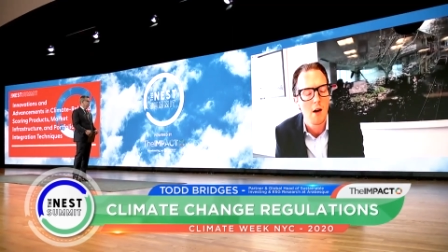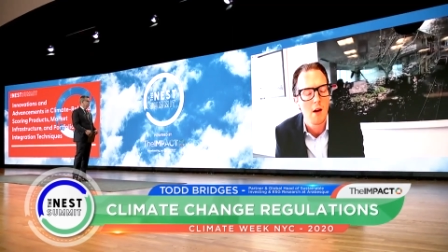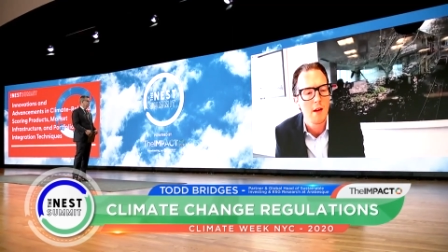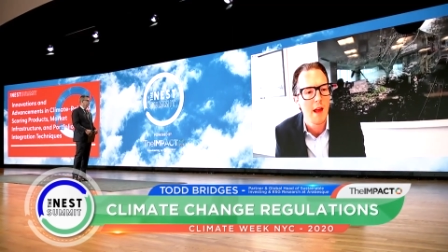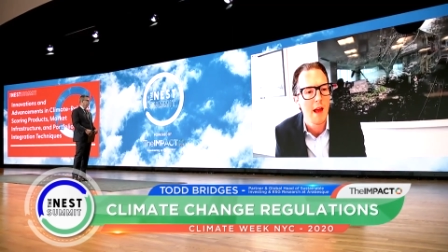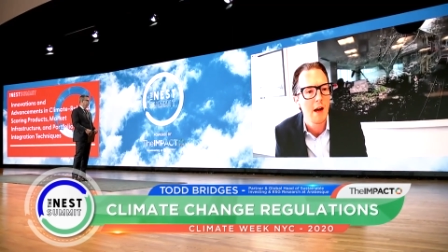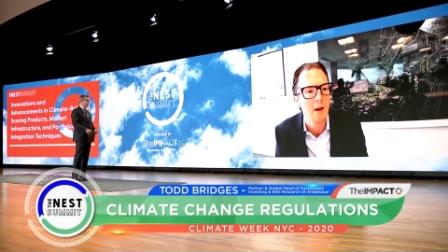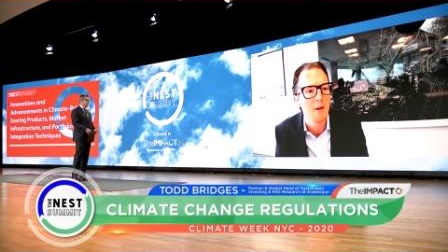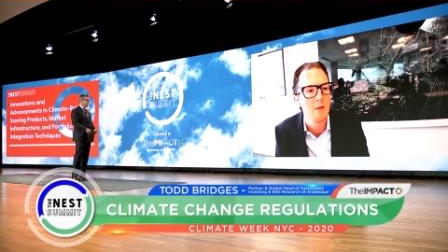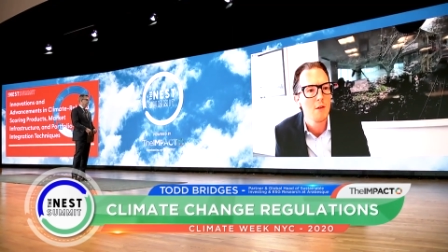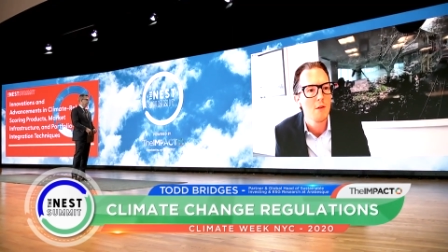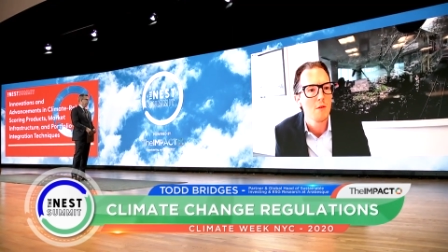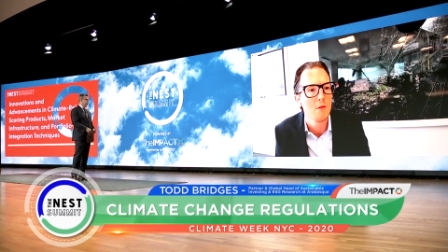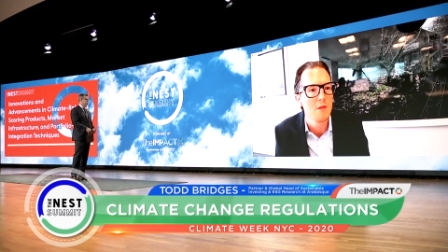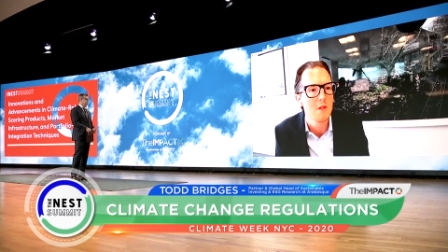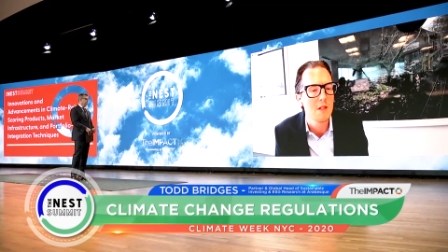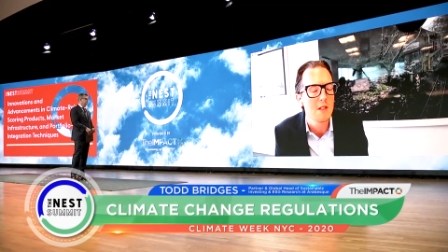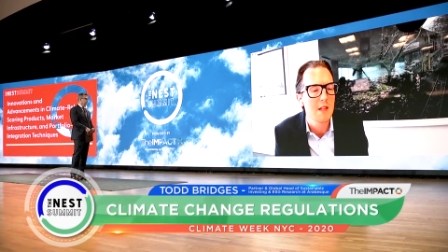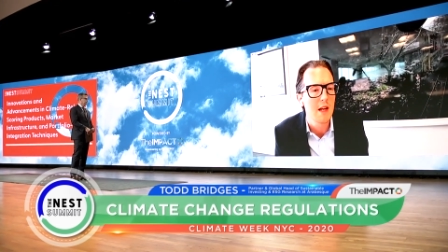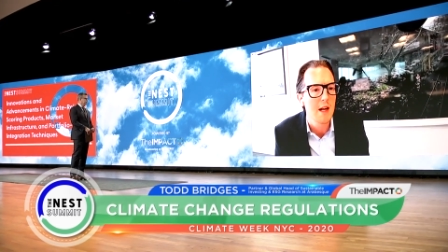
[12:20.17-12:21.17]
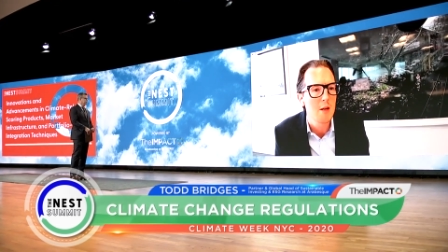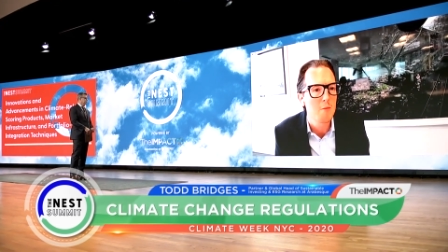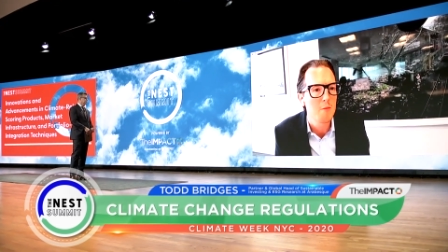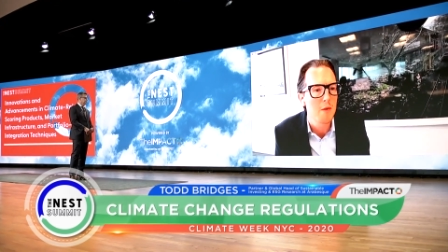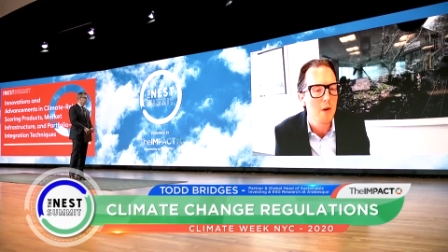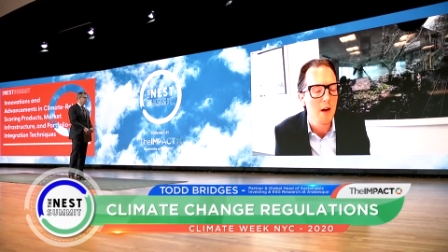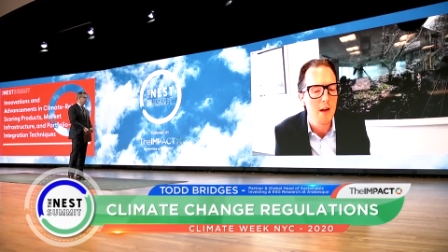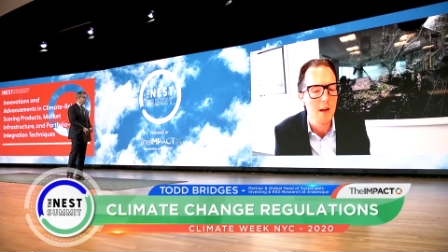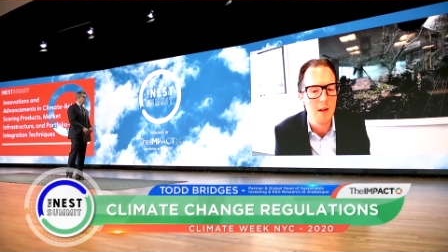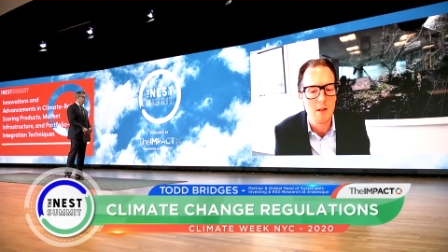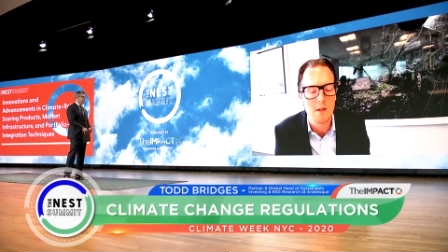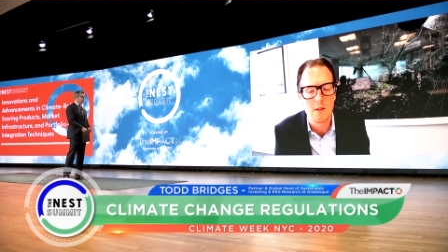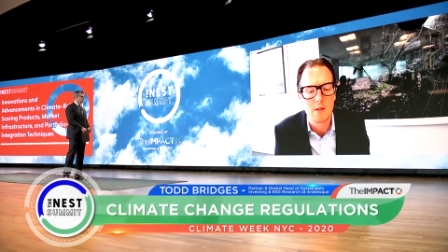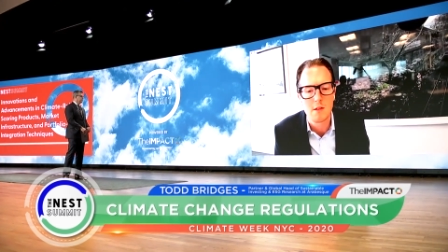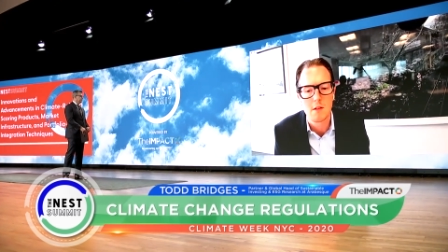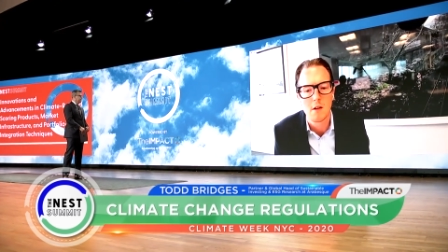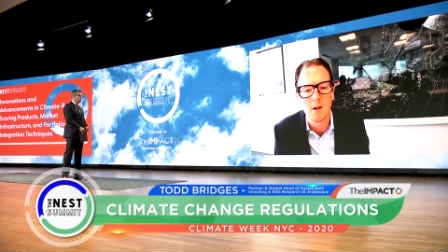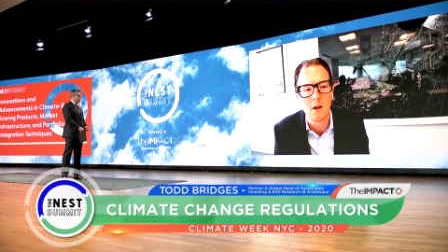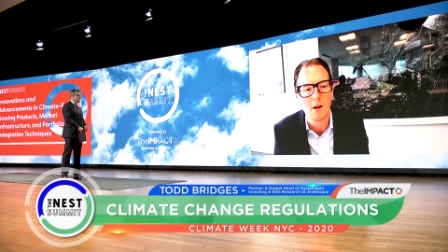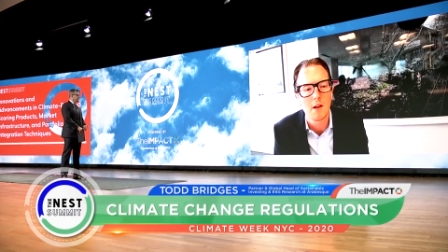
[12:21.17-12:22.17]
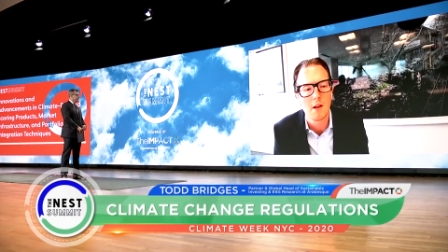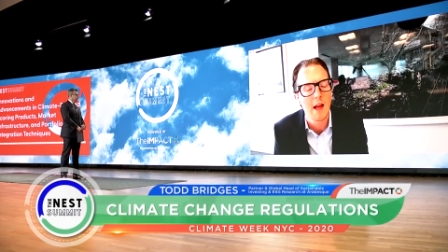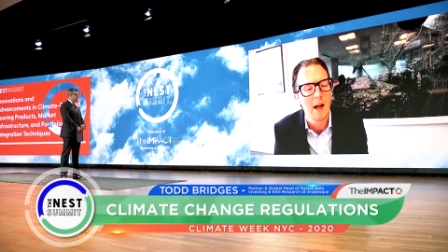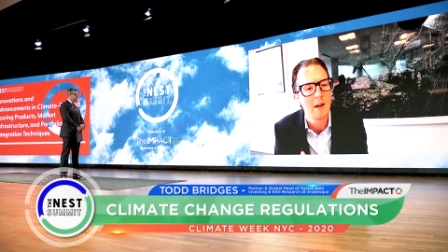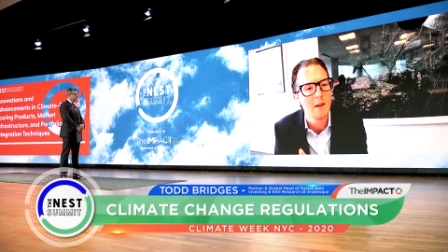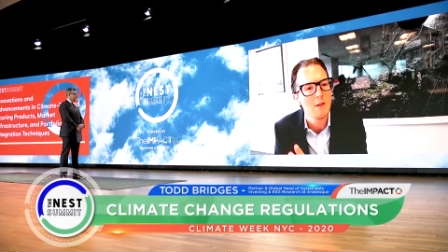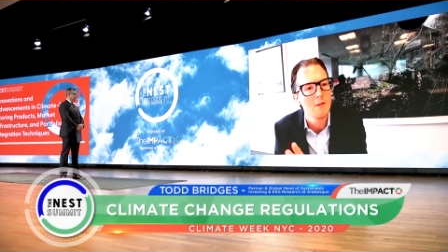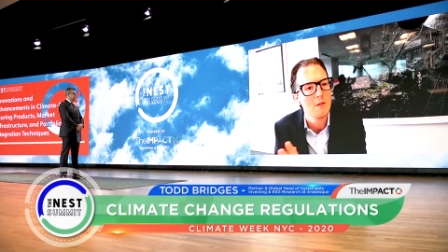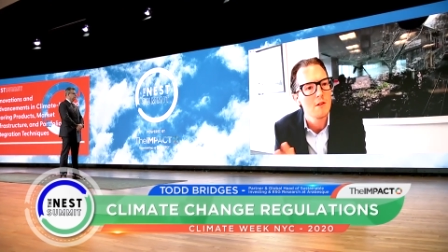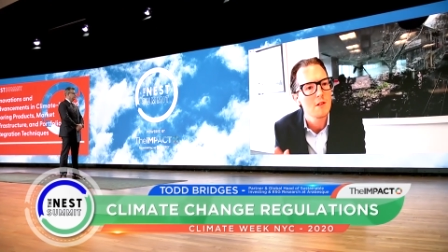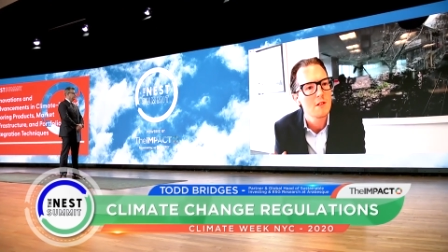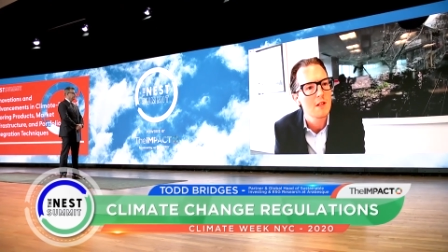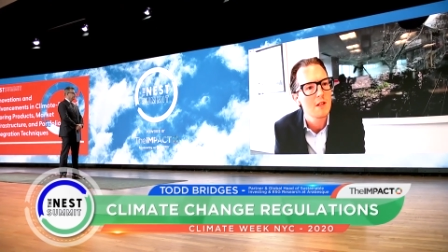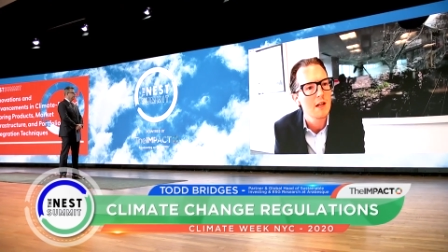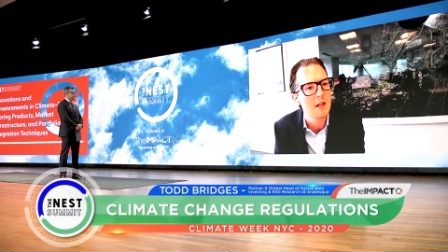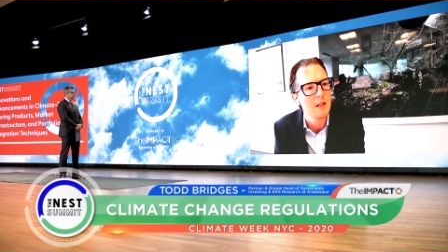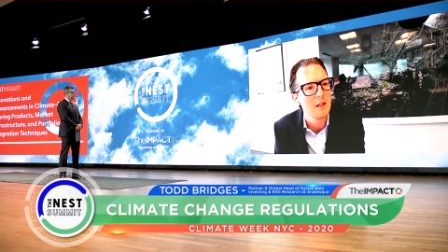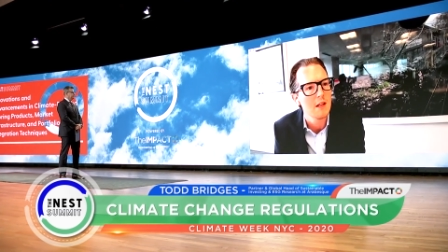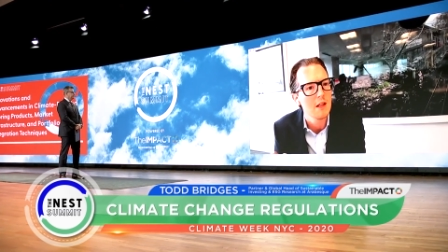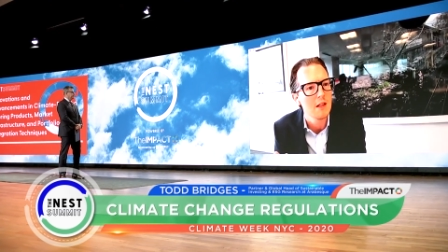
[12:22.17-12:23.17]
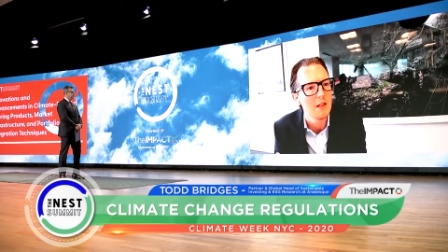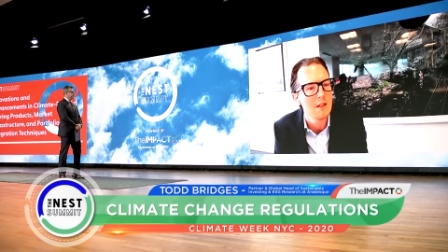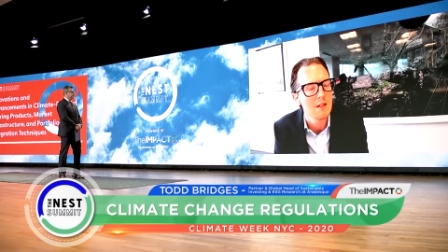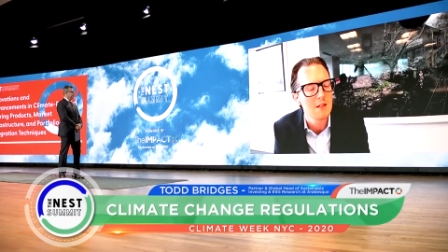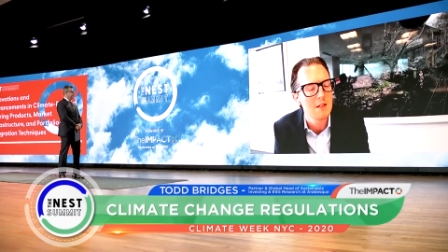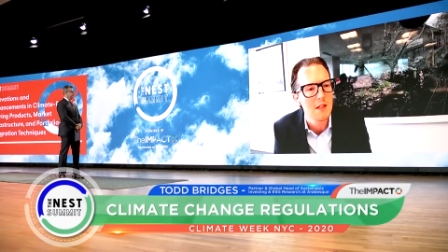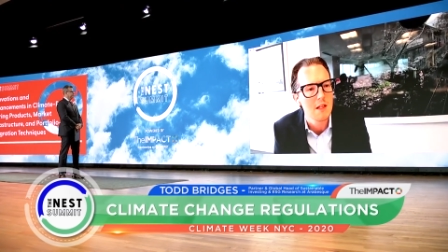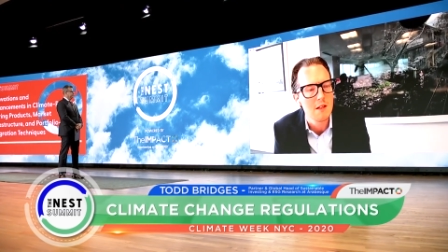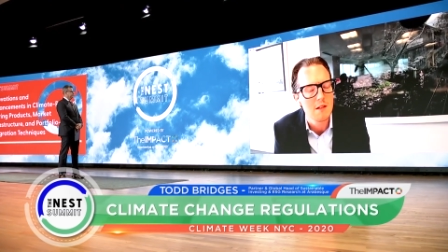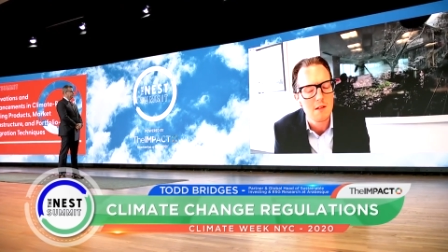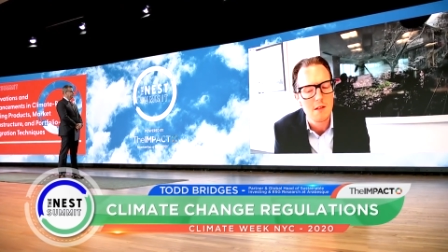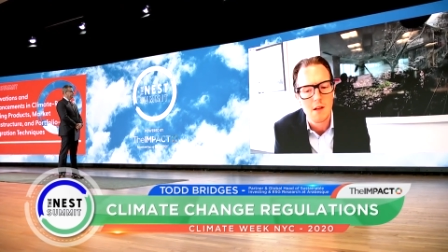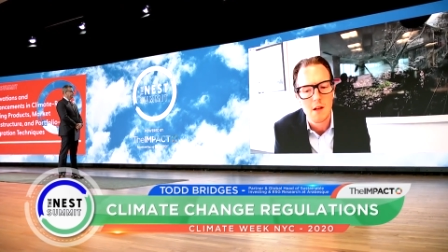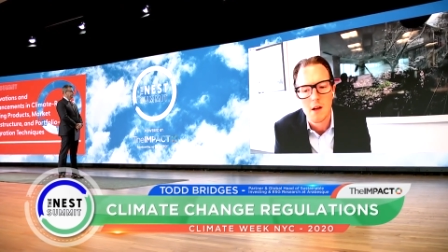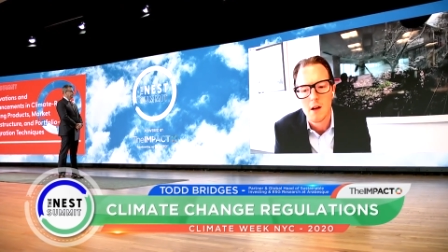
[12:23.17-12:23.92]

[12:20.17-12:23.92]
how you design products, on how you design indices,